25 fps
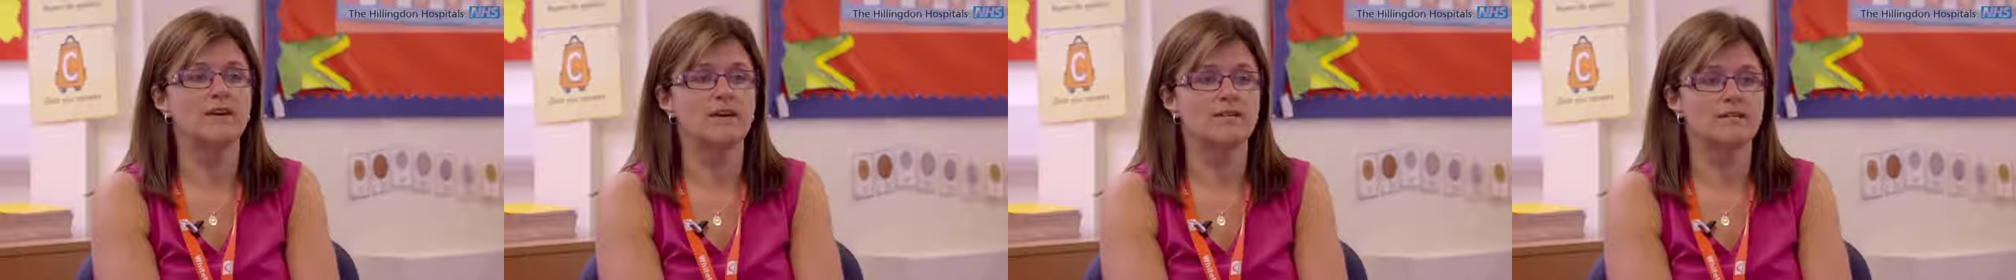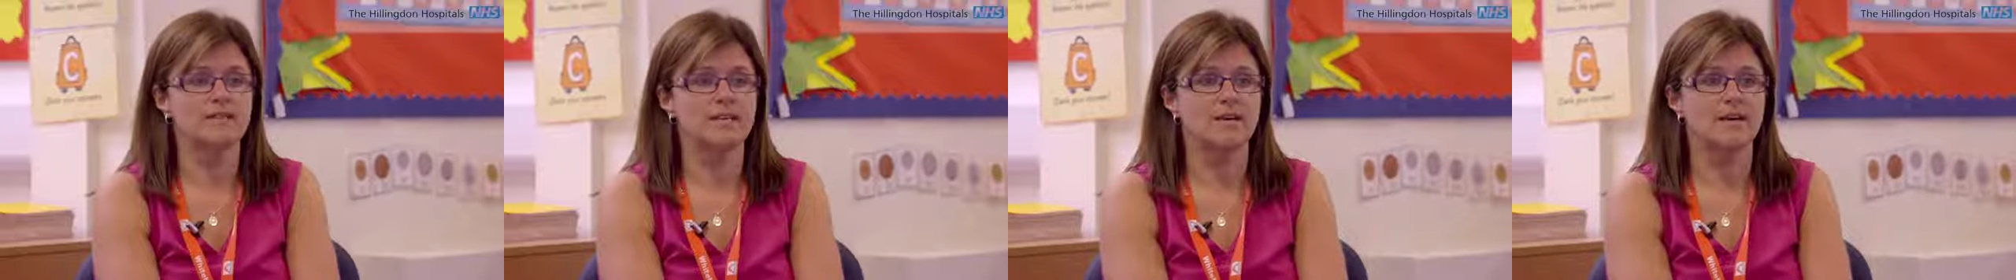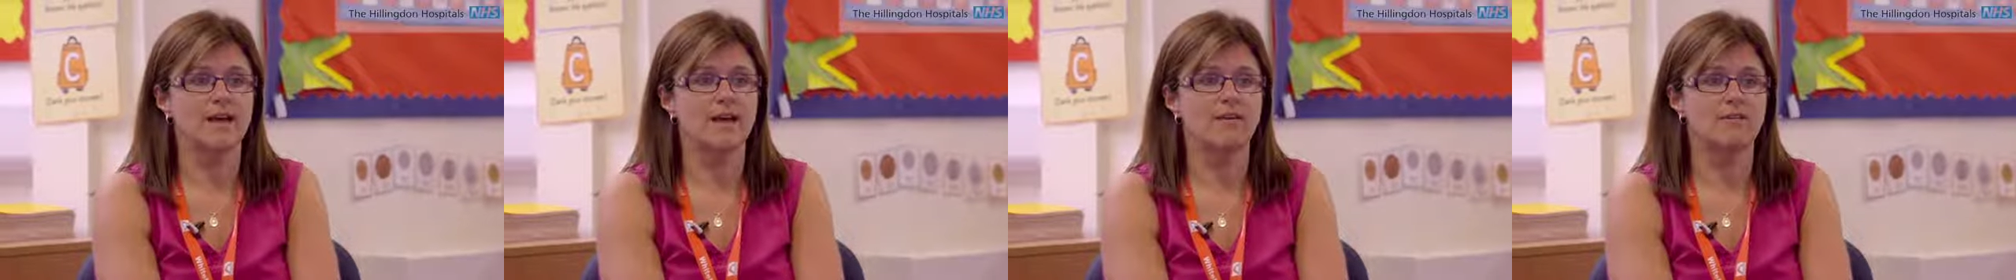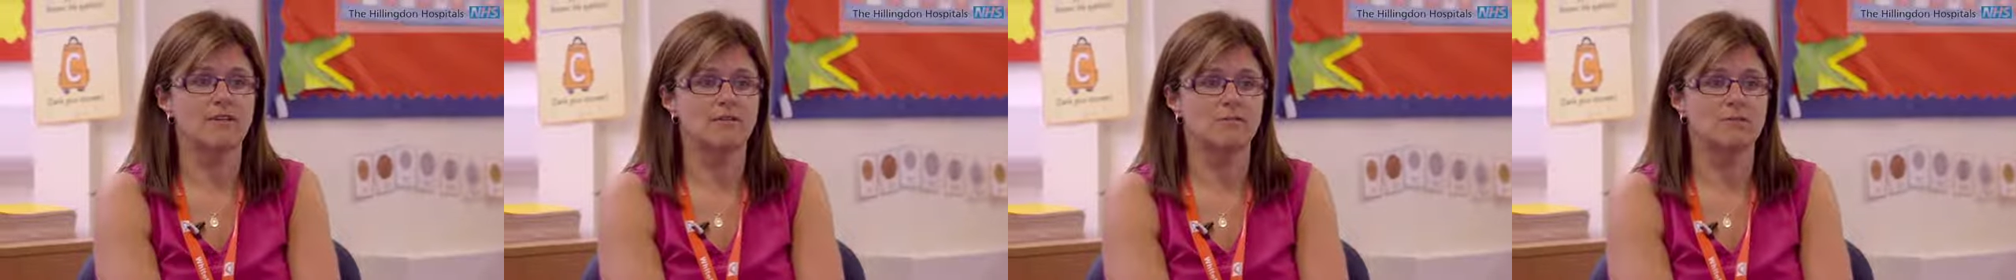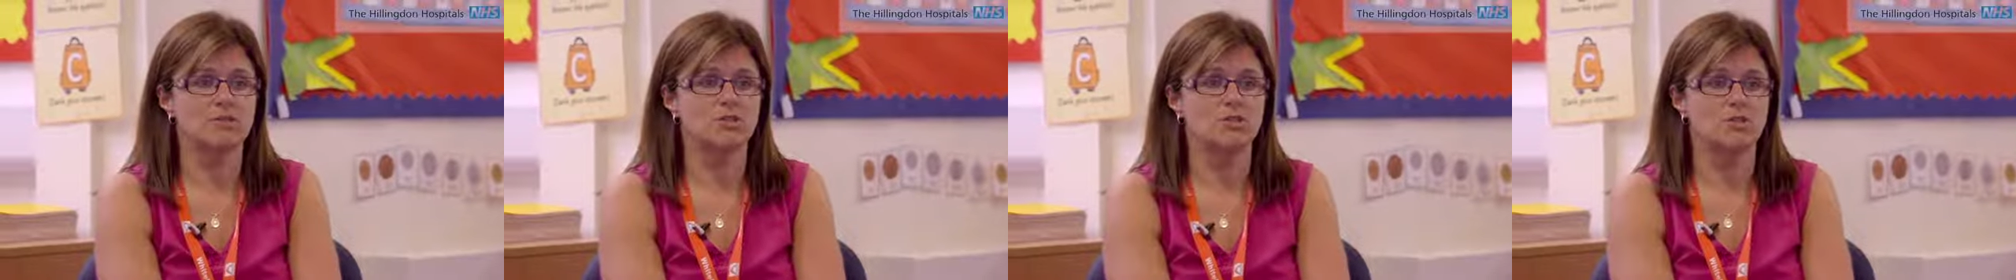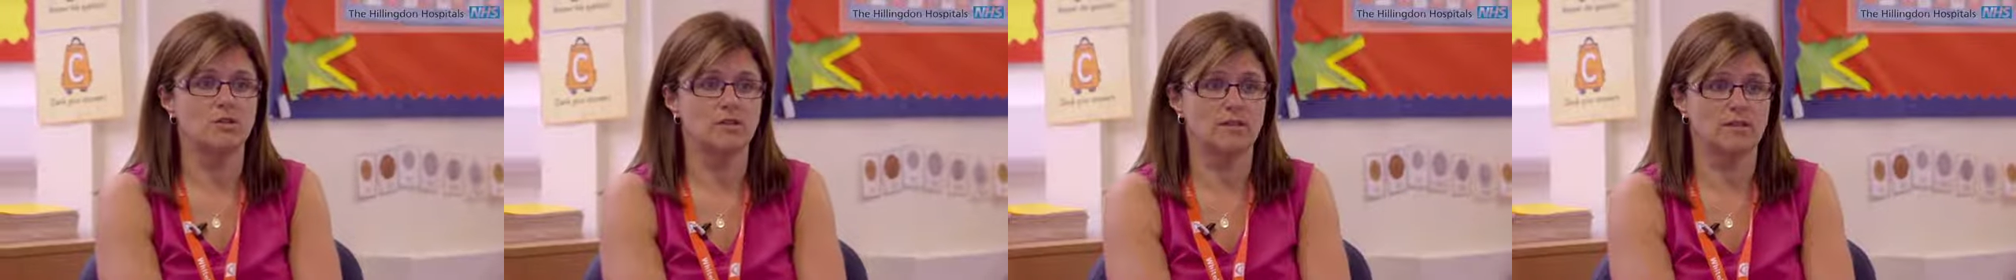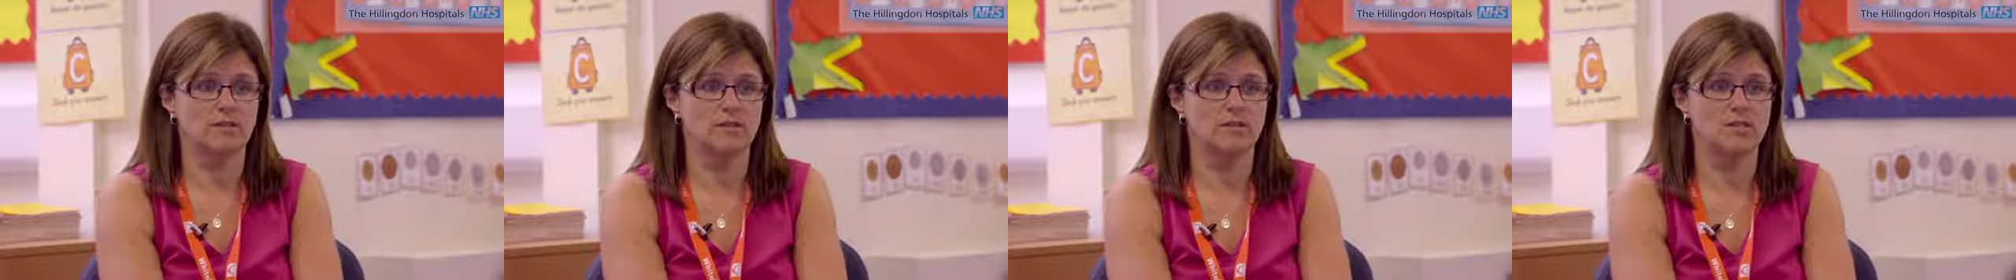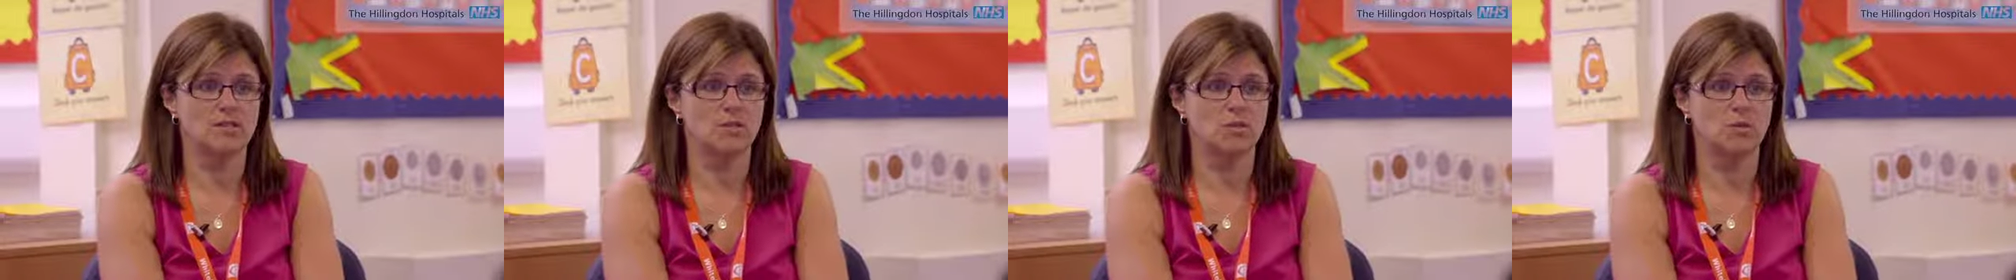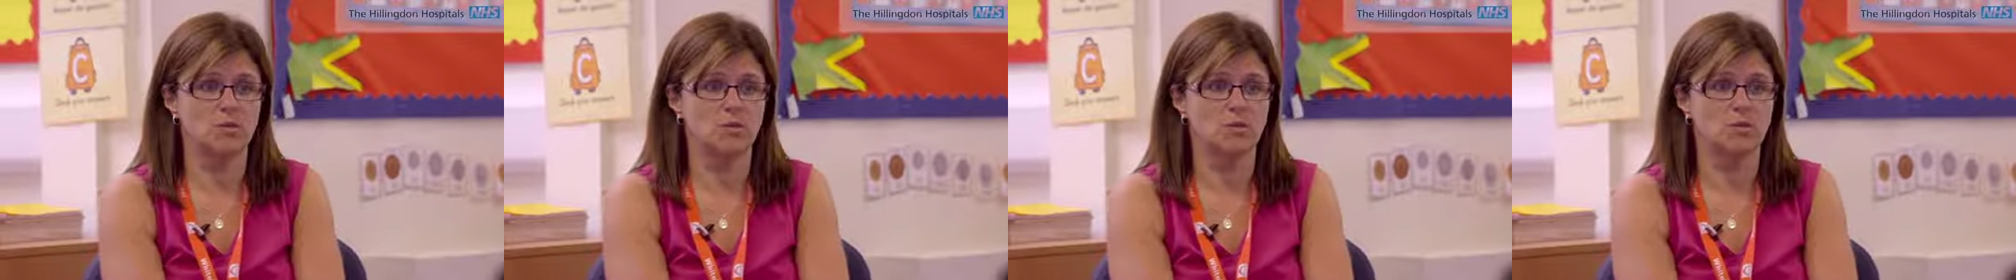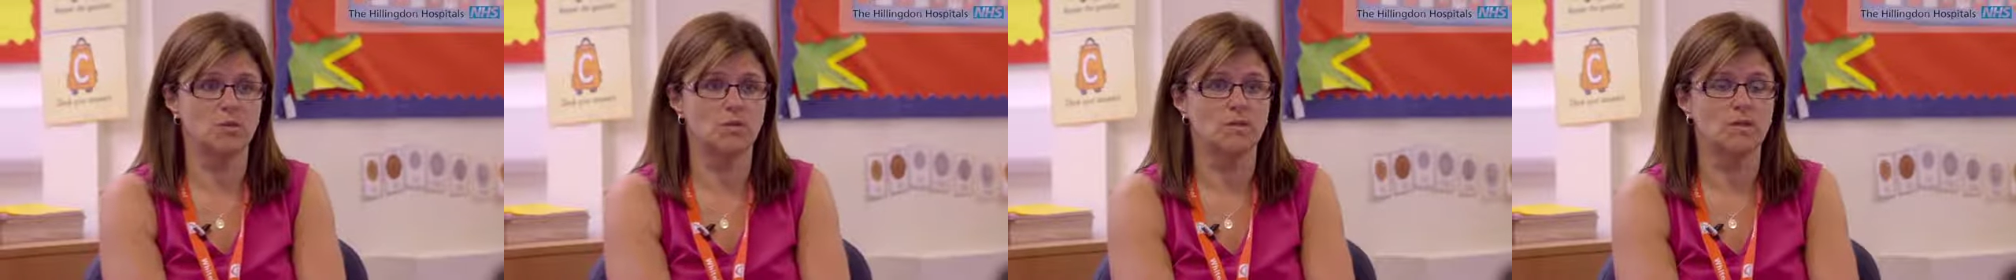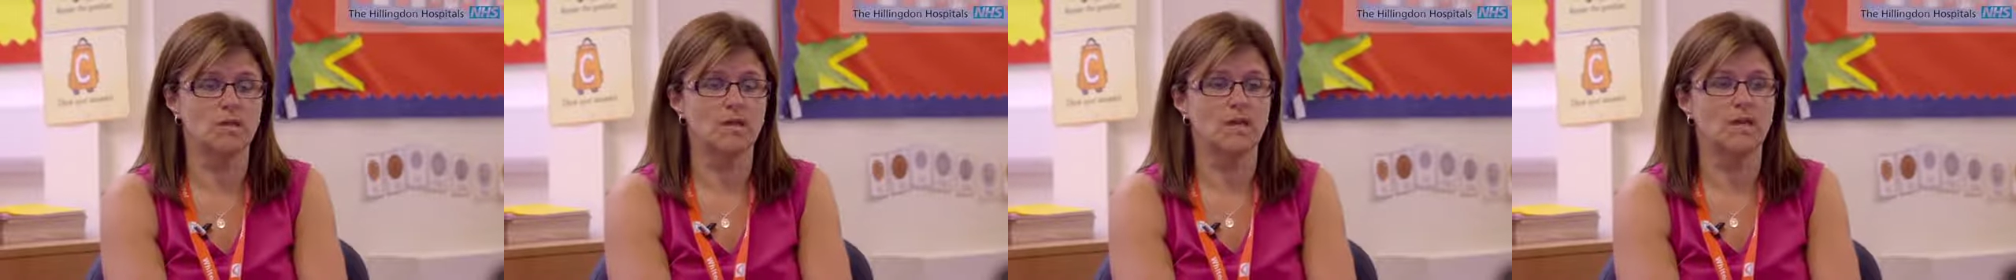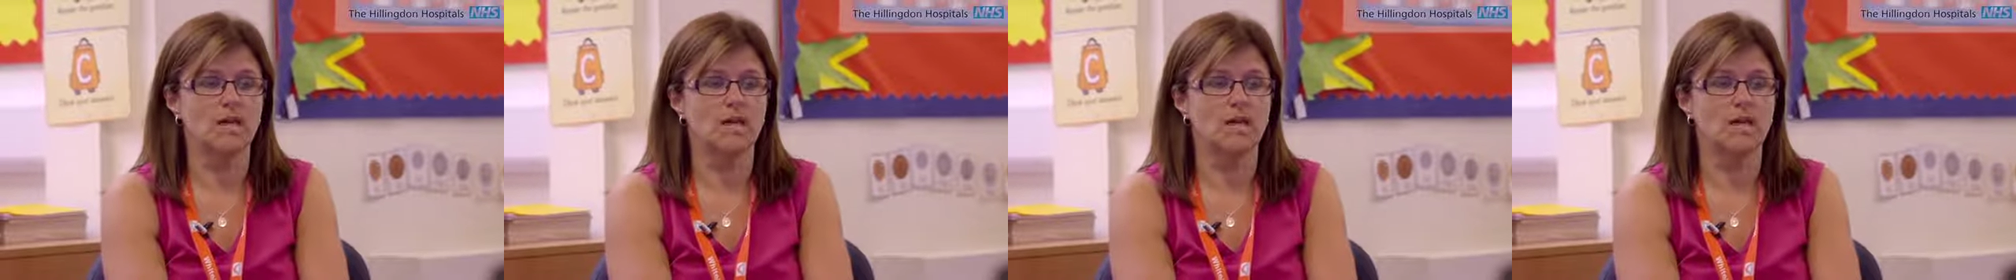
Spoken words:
we found out Harry was joining the school,